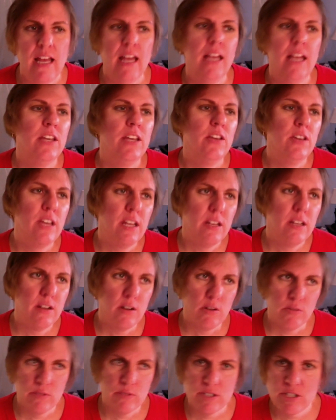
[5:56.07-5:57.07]
you get a
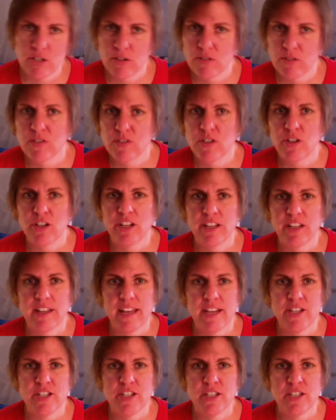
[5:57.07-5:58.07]
return of
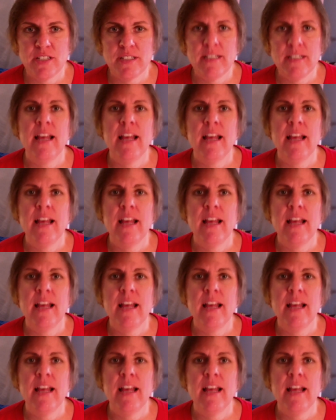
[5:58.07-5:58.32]
circulation.